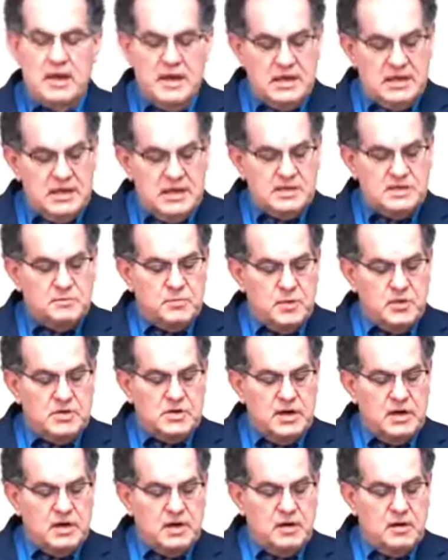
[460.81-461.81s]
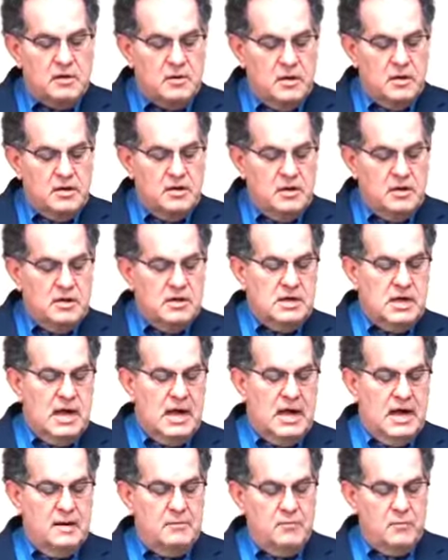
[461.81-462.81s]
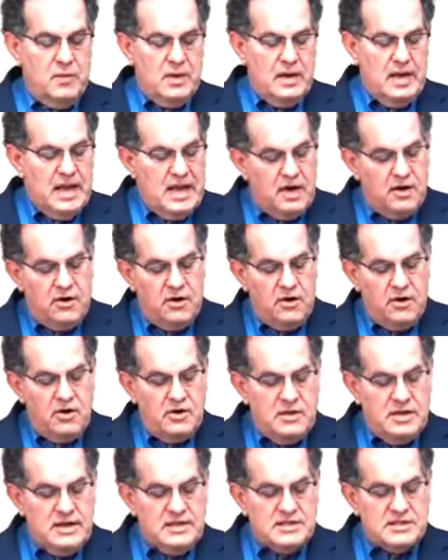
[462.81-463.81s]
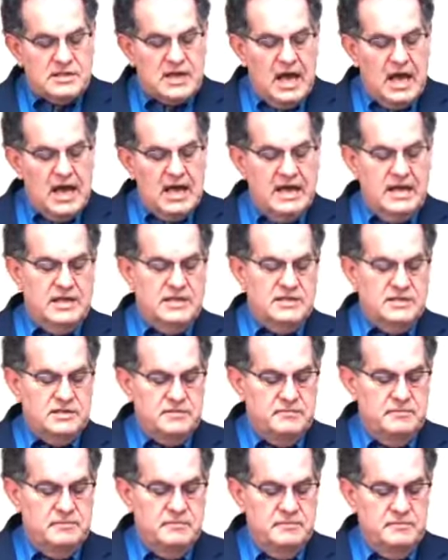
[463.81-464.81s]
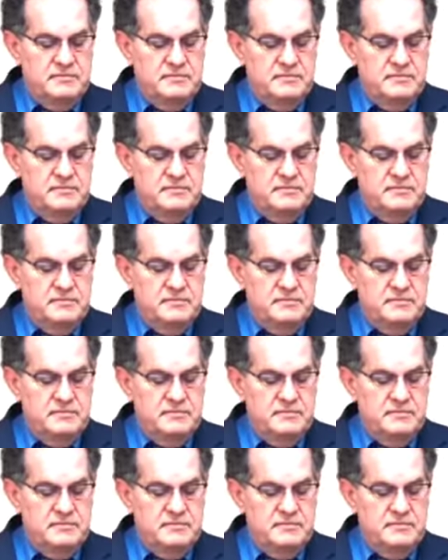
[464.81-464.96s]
But this particular time, when they heard these tidings,